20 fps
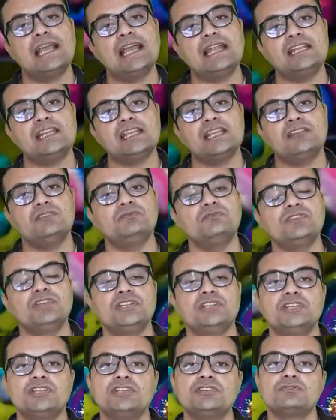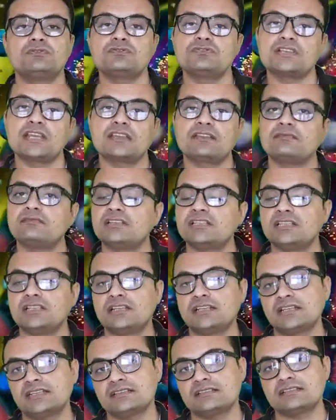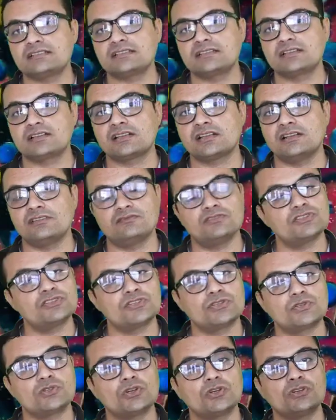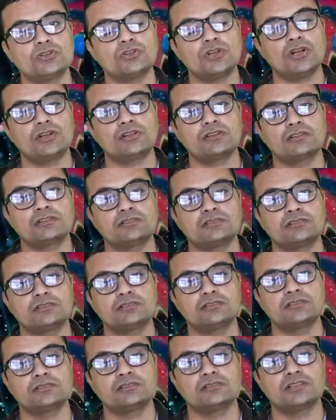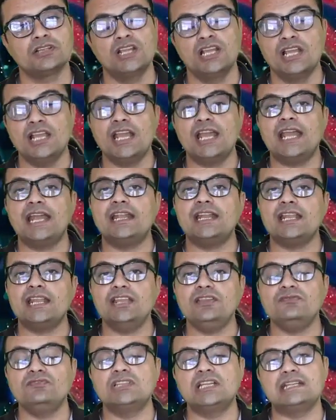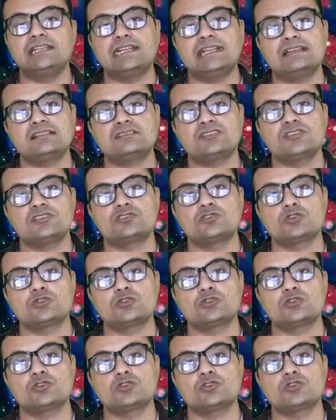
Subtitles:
at infinity to check whether it is convergent or not. And if the test